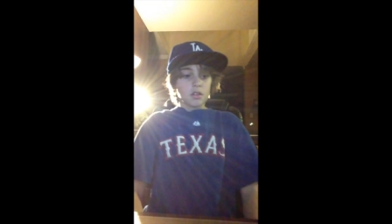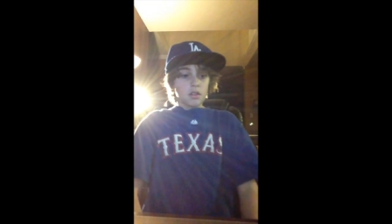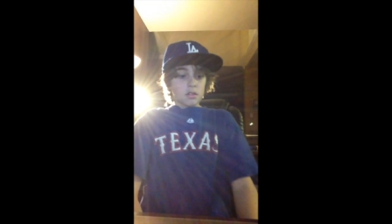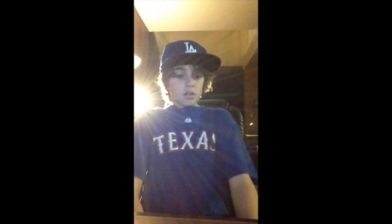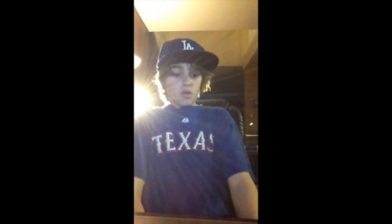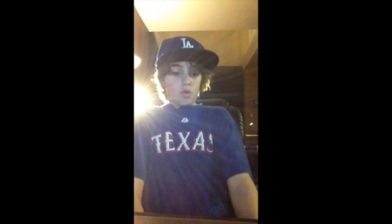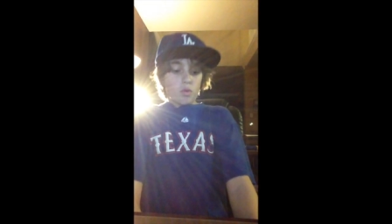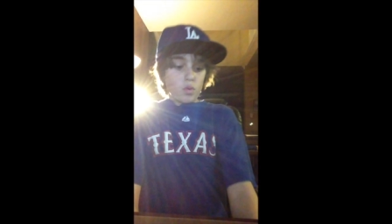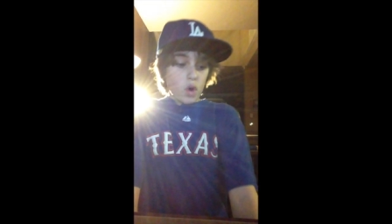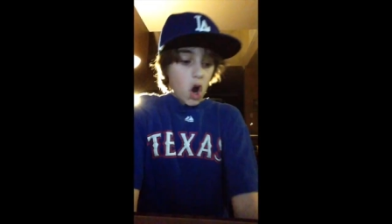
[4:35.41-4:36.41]

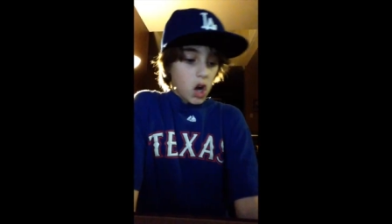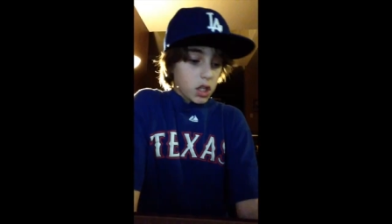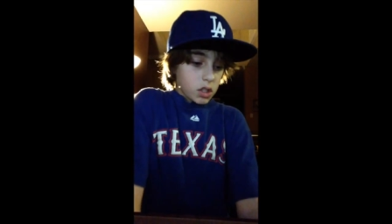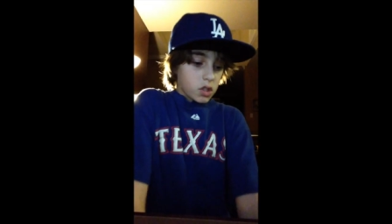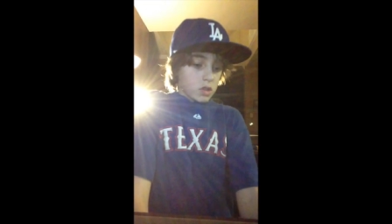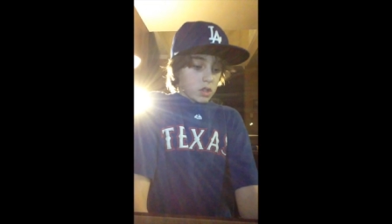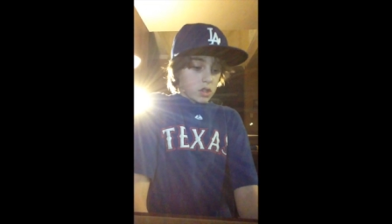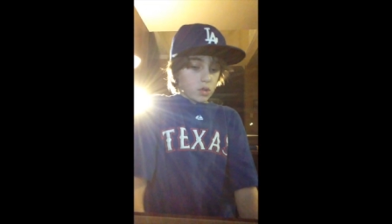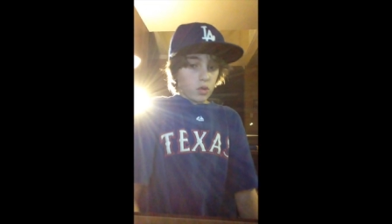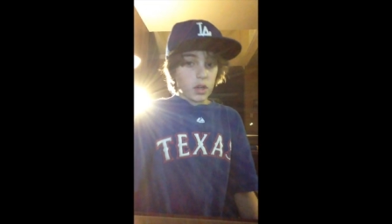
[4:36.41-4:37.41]
So, on to the
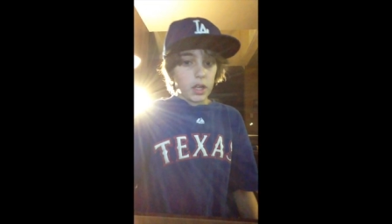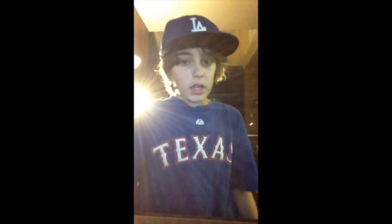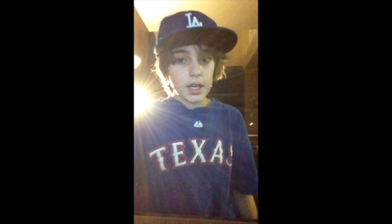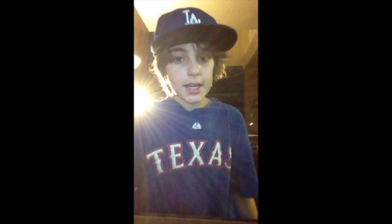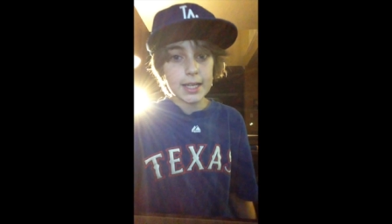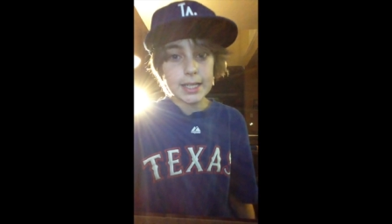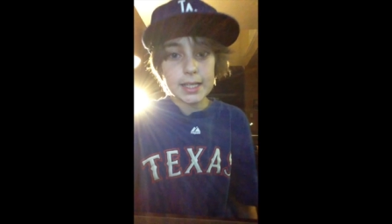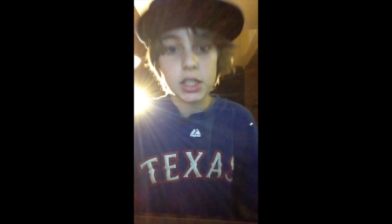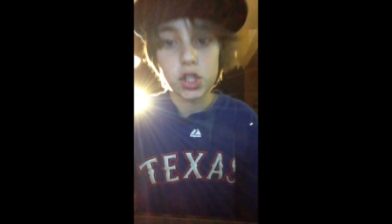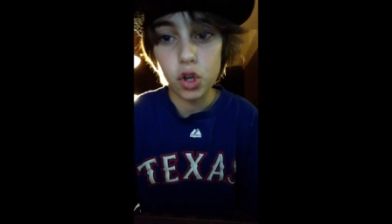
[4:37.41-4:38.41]
story.
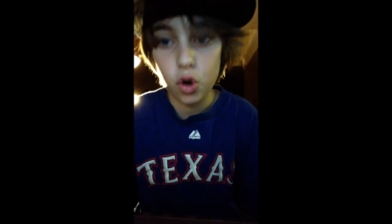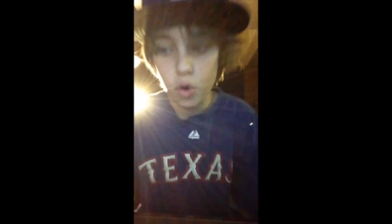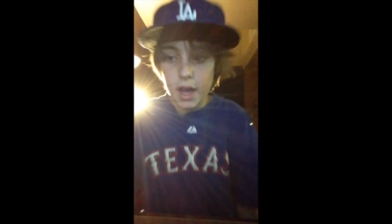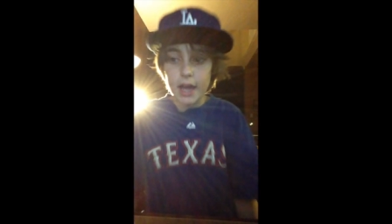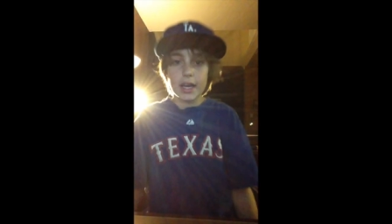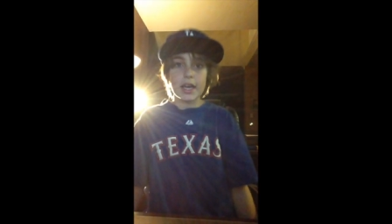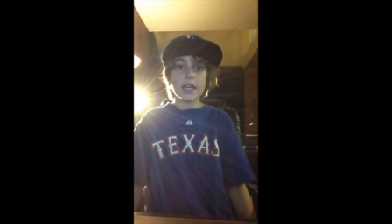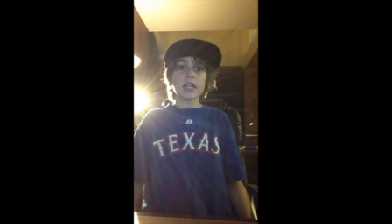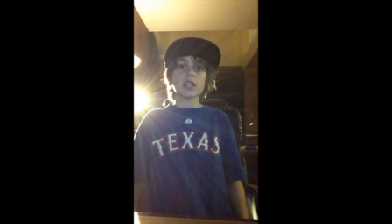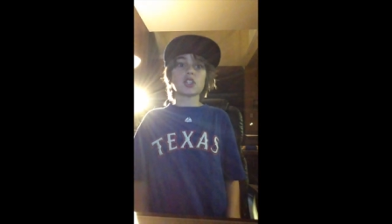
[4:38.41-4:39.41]
So, at
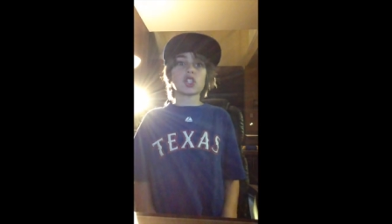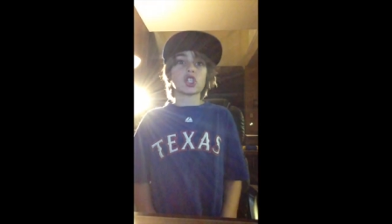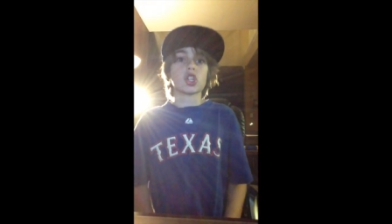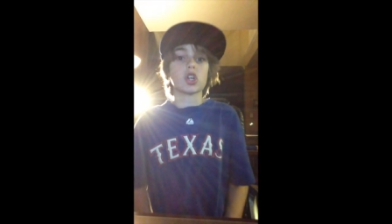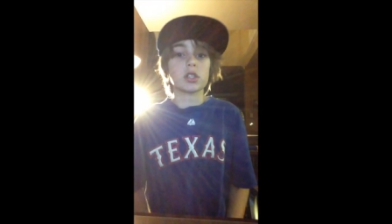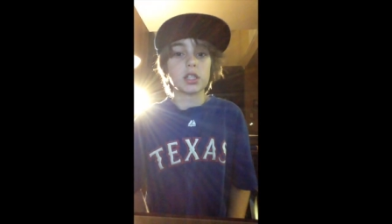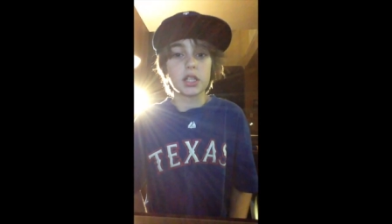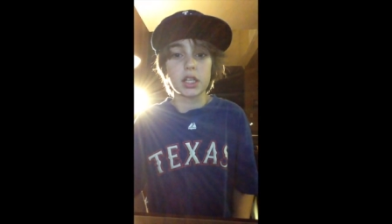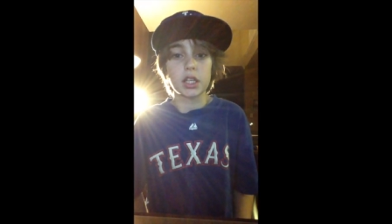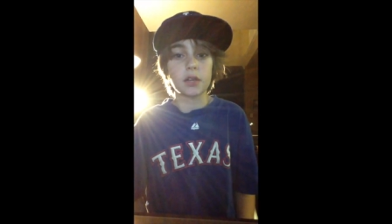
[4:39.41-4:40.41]
age
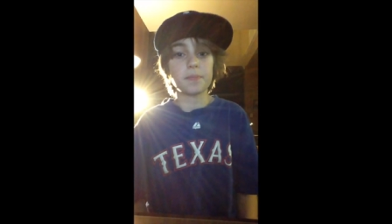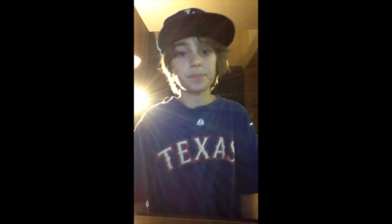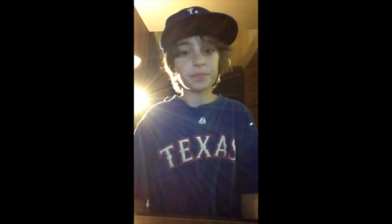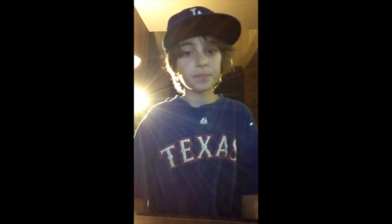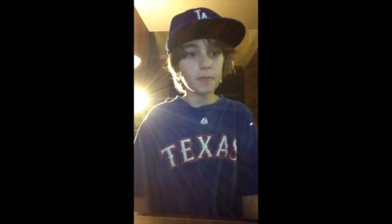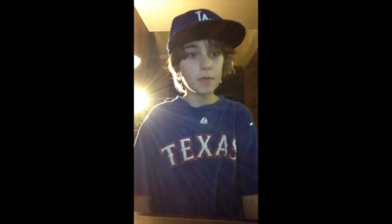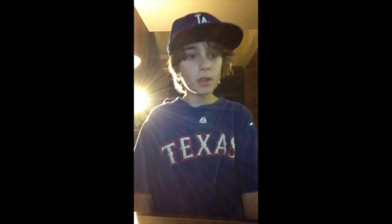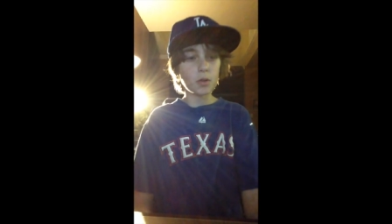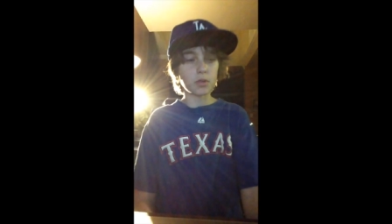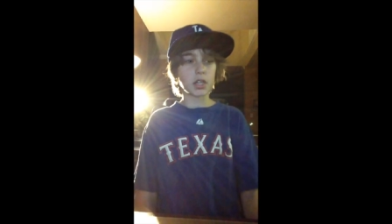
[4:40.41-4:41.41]
13,
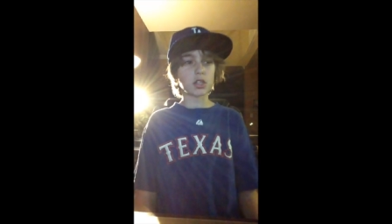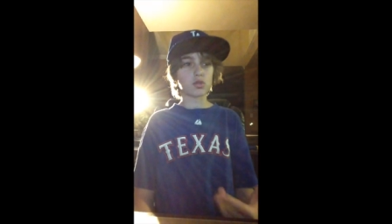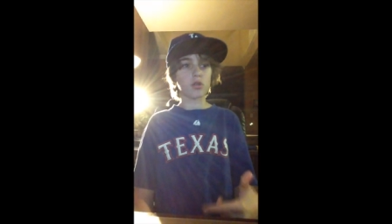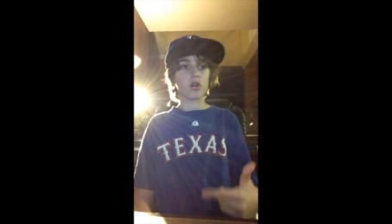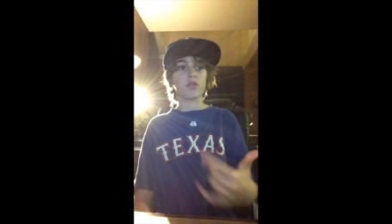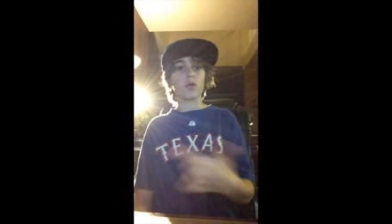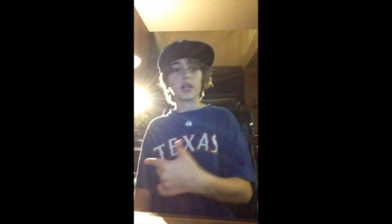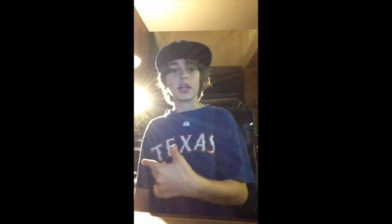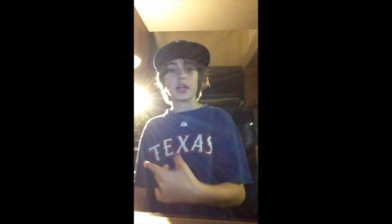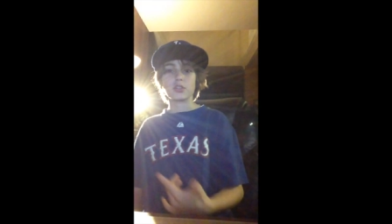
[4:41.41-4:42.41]
it was age 12
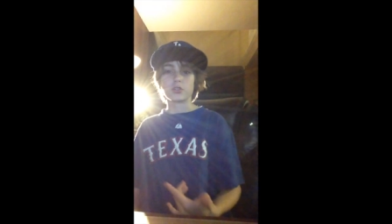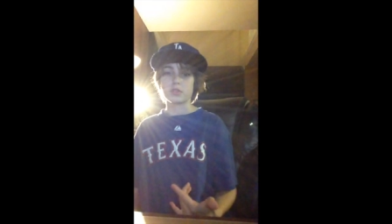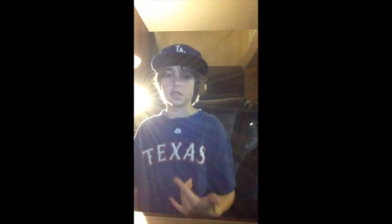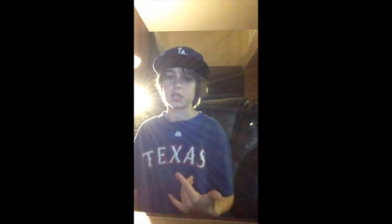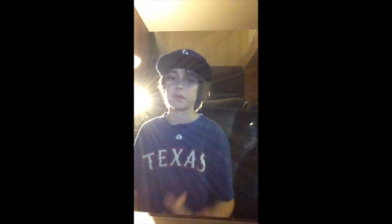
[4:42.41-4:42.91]
going into age 13,